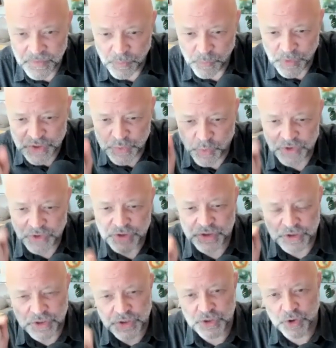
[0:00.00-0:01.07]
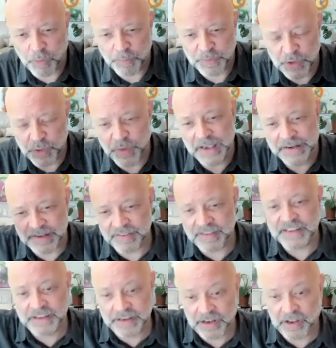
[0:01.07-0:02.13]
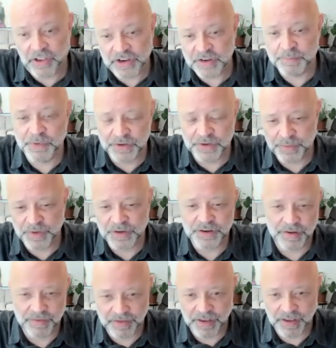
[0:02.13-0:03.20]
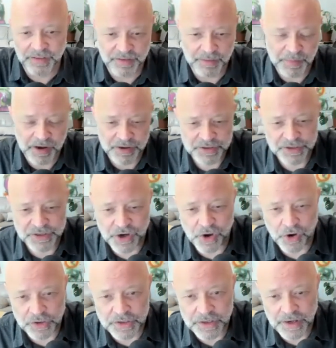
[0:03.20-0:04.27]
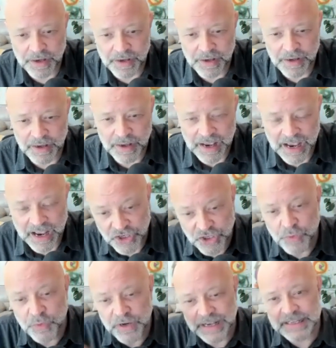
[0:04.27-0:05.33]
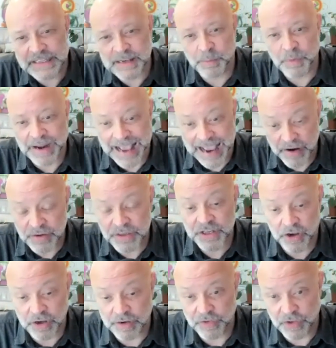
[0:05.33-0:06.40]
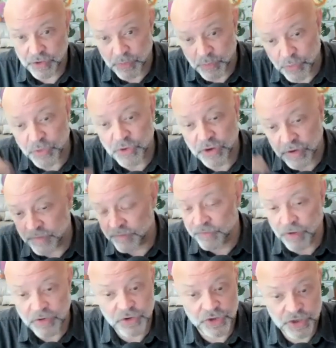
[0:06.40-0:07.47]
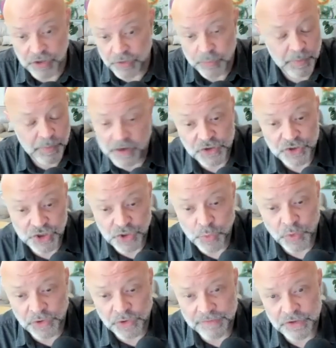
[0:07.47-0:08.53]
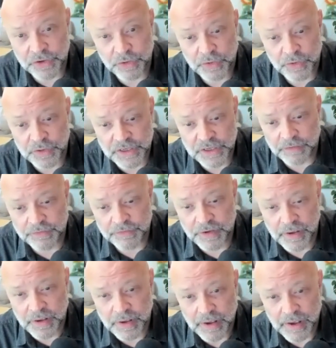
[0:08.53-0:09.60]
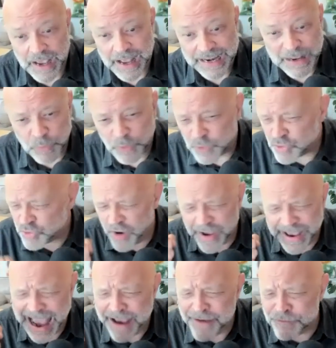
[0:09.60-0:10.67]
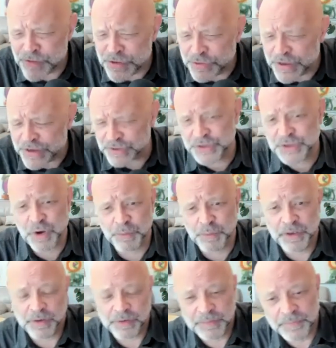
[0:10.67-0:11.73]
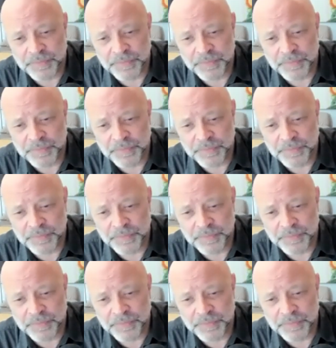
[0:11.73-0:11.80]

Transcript: which wants to stop you getting this enlightenment which the other the master's got and you need someone outside of you who could confront you because you will never do it yourself and it will try everything to stop you